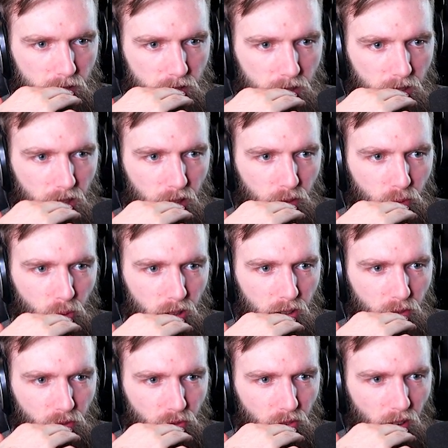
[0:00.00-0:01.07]
see if we
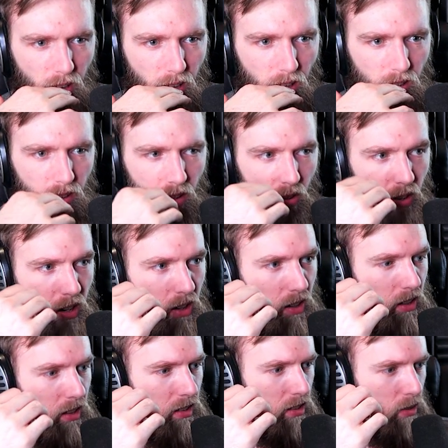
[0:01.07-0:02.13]
can find... Oh, here
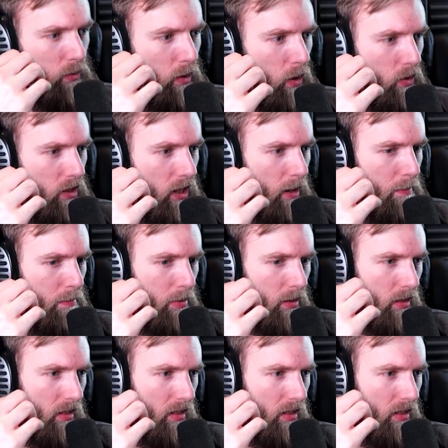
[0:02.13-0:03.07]
it is. Rose hip.